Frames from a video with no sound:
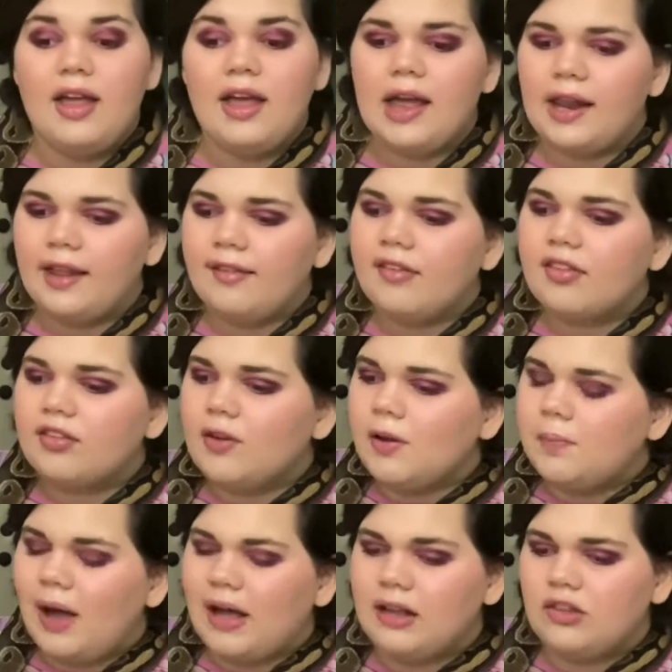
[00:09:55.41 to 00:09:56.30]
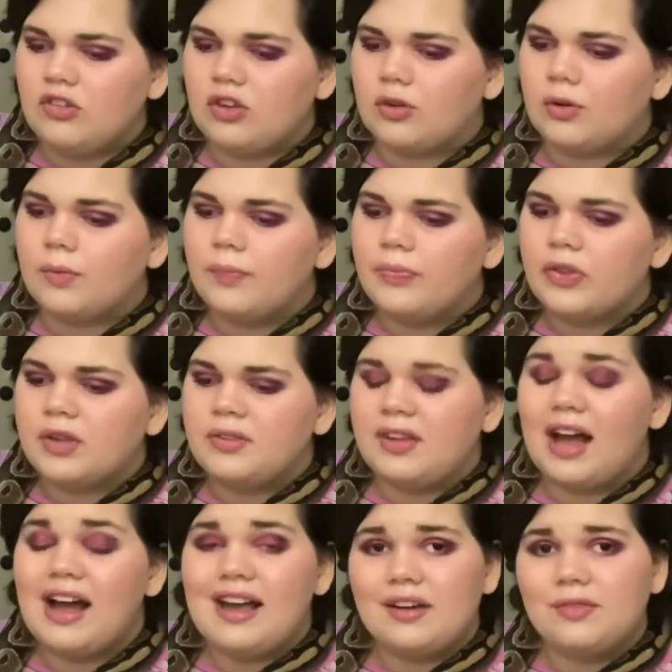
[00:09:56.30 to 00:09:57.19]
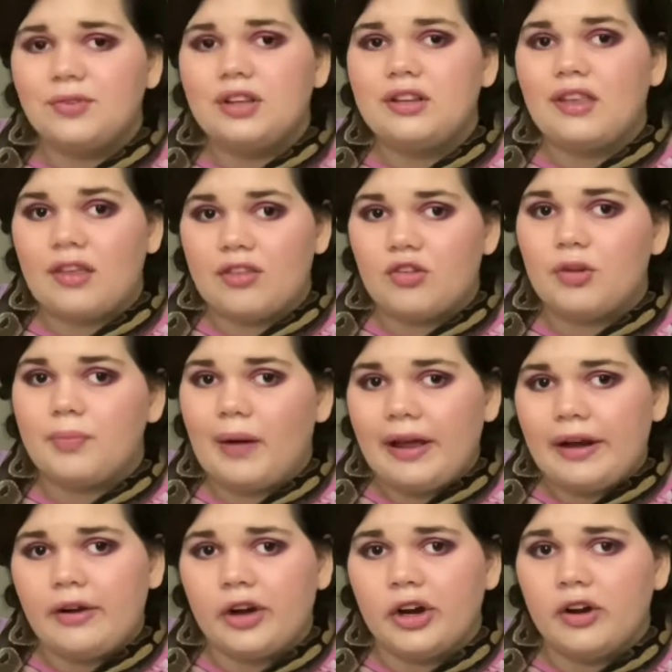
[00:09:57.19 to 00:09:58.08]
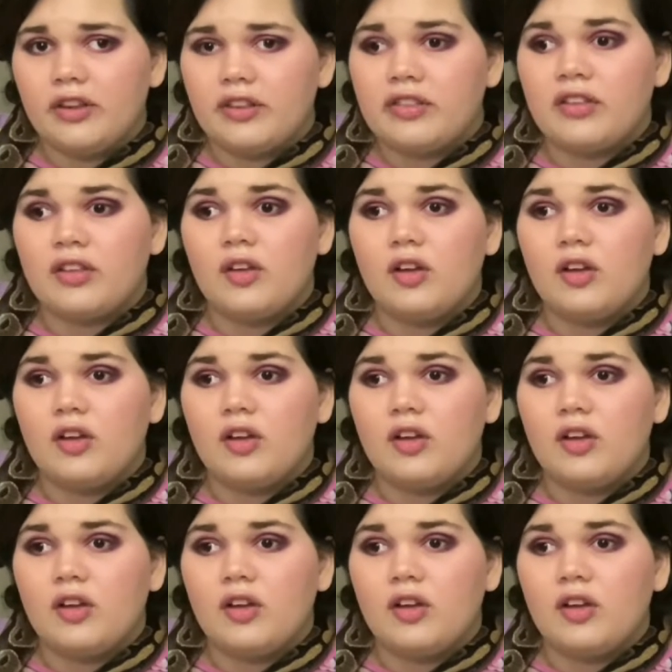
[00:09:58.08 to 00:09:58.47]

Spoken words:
It'll still bite you. Not every lizard bite hurts,